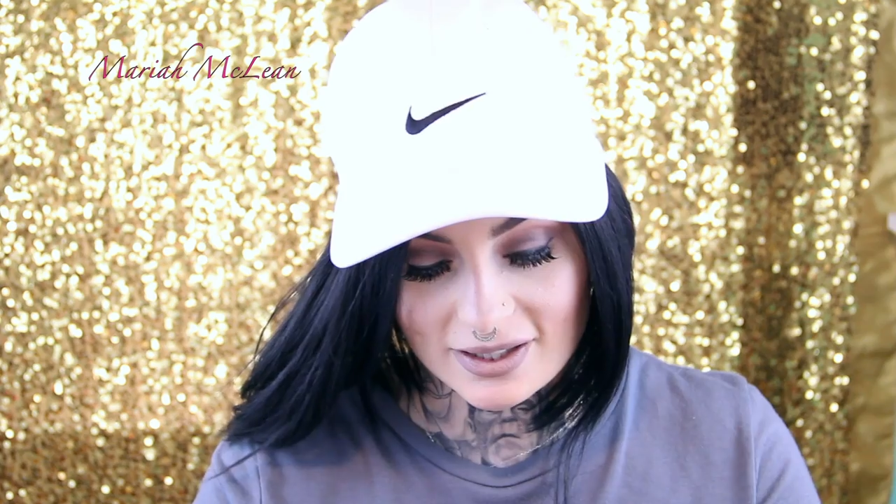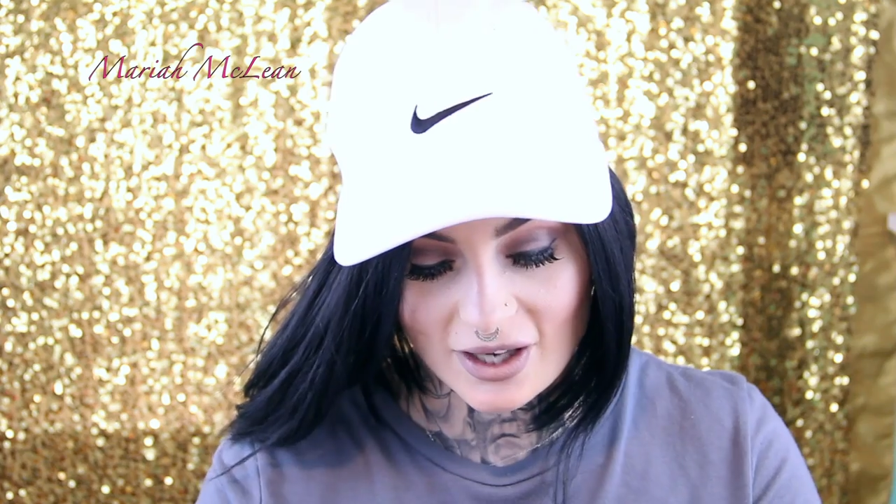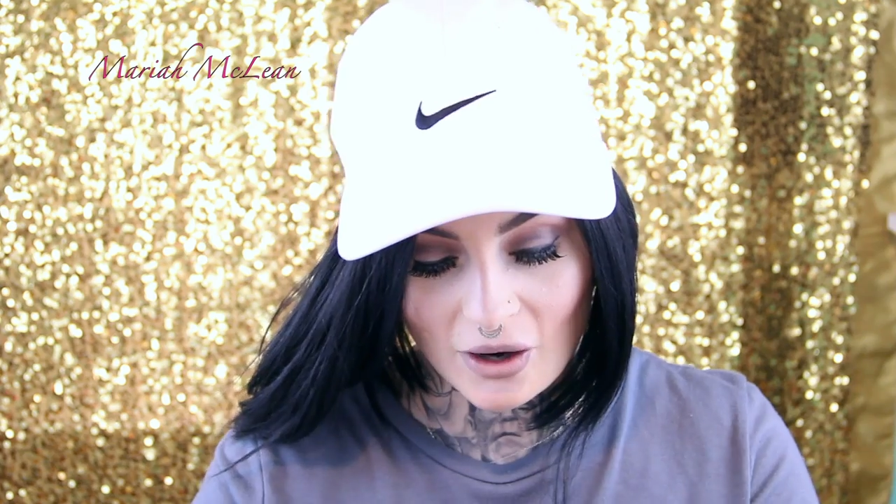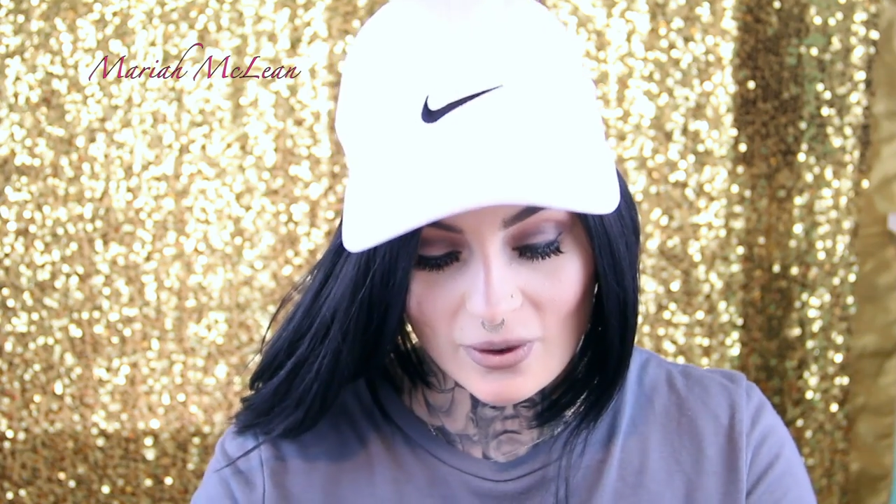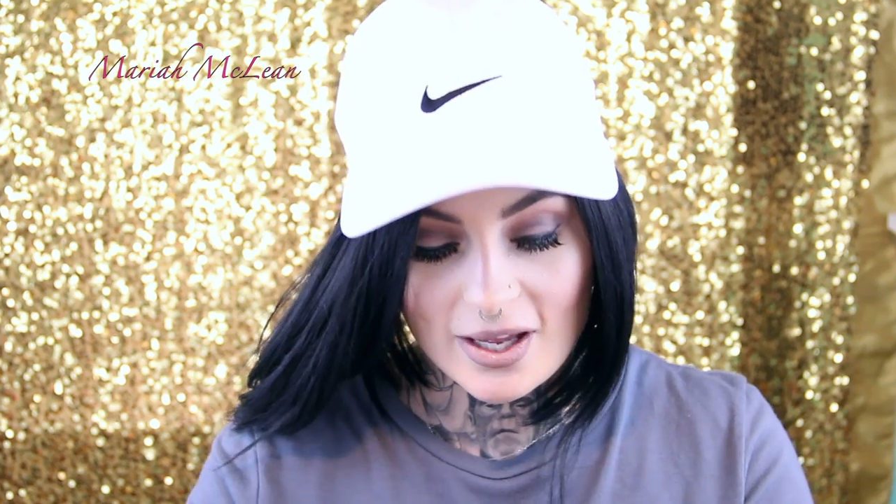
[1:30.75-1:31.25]

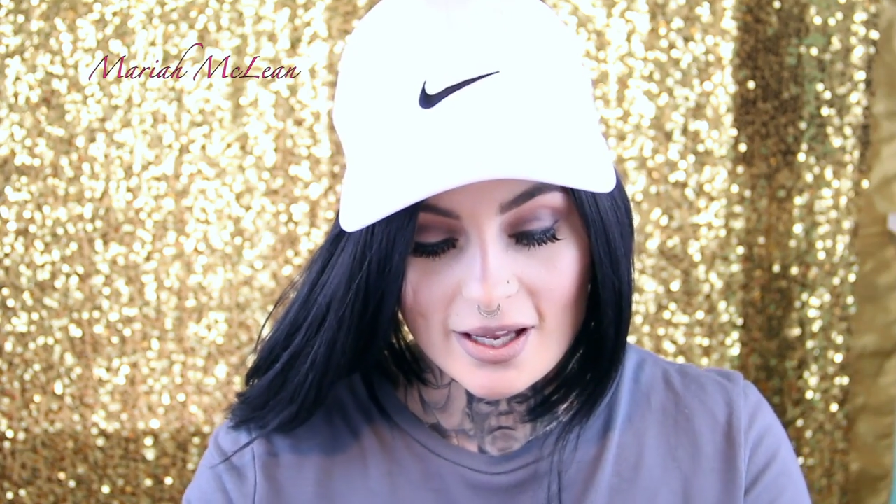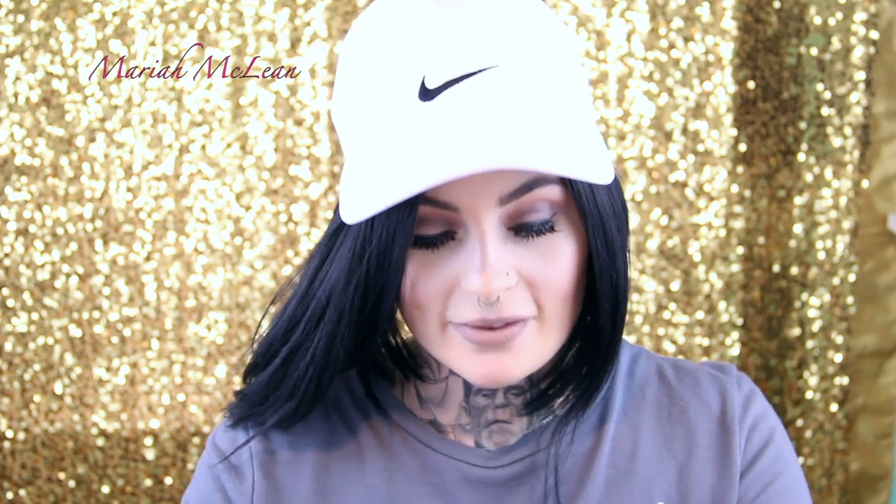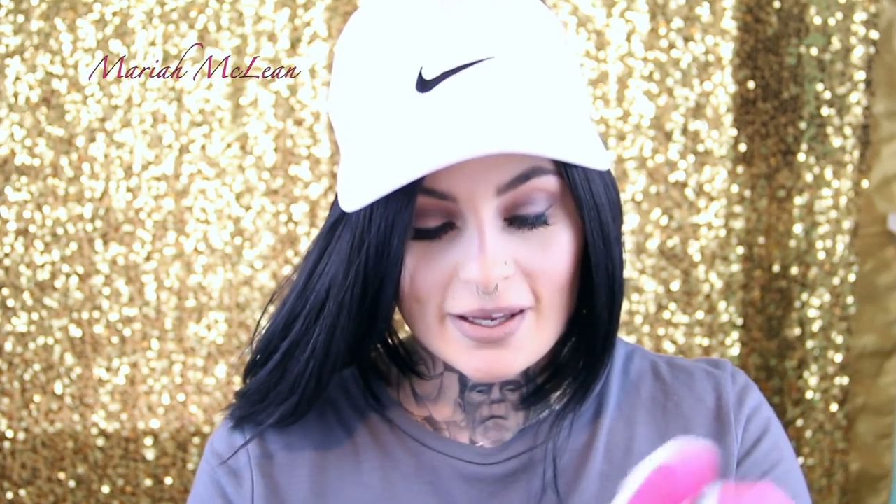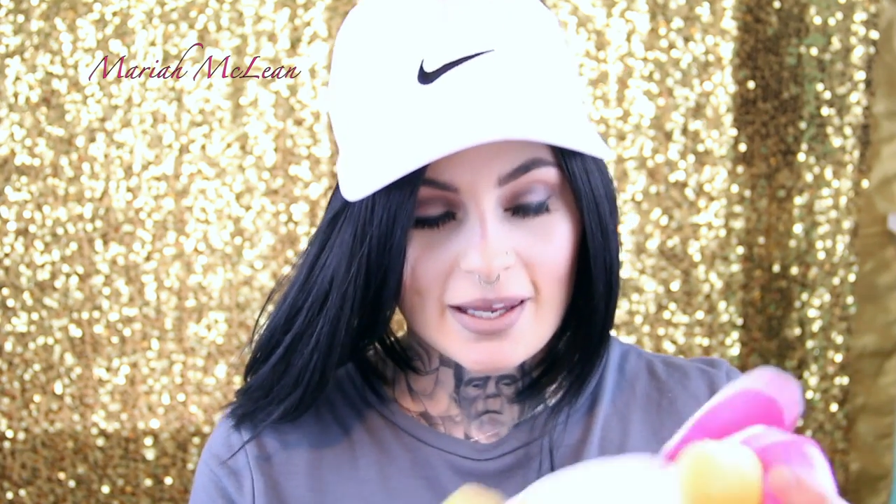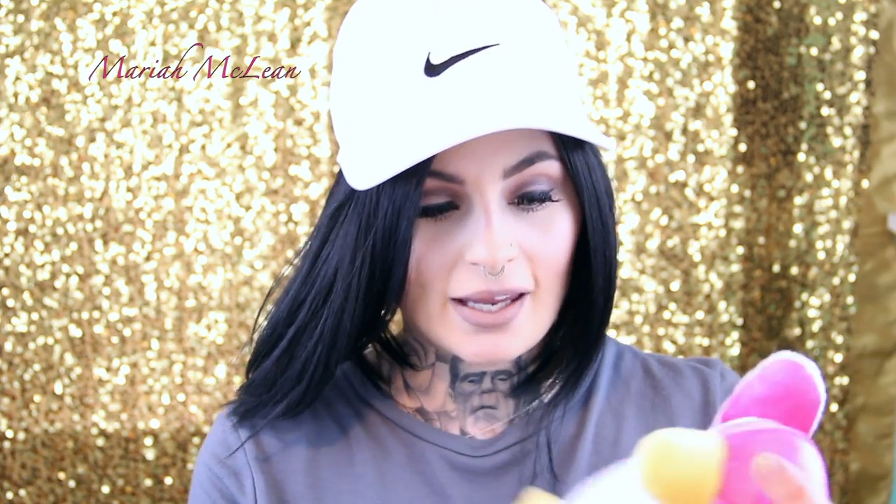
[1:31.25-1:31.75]
so
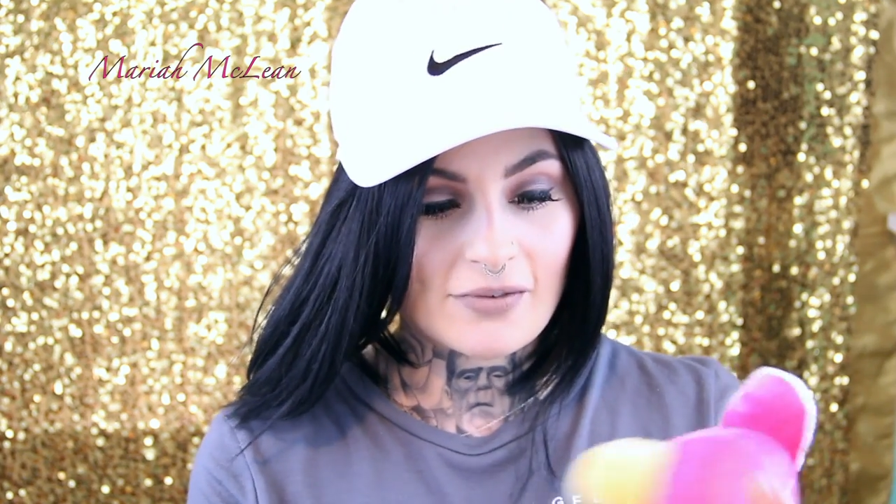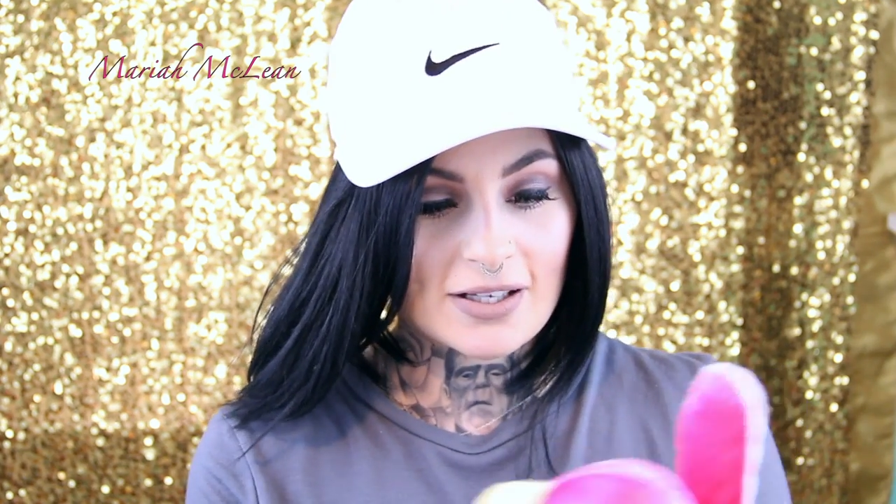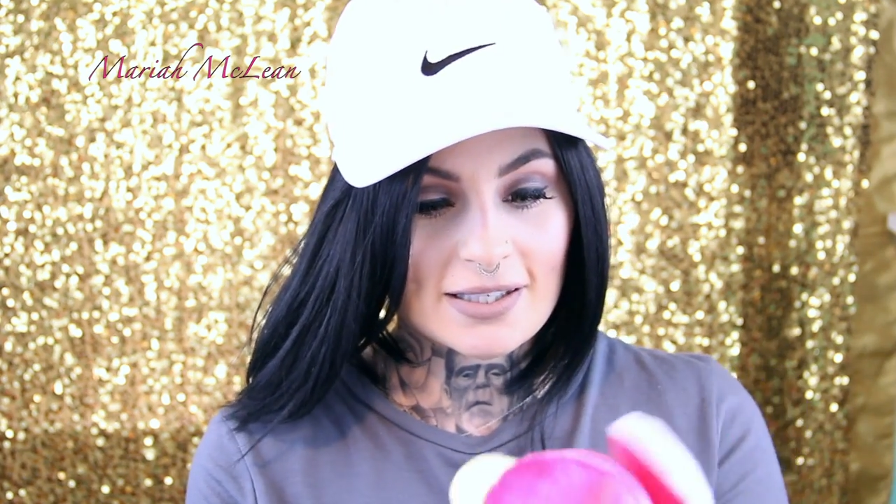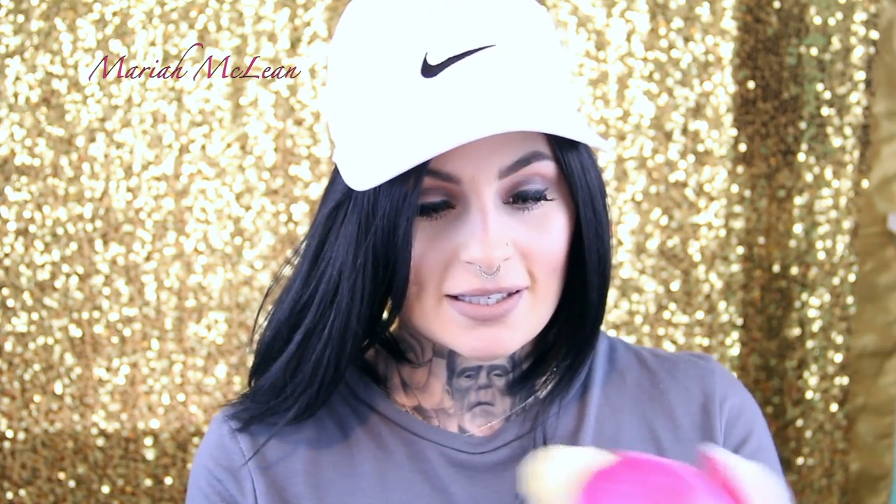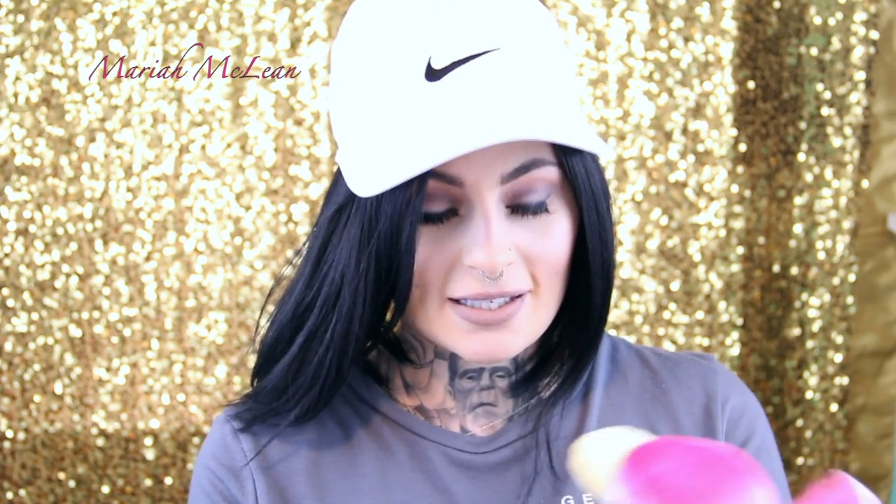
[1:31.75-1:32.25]
they gave us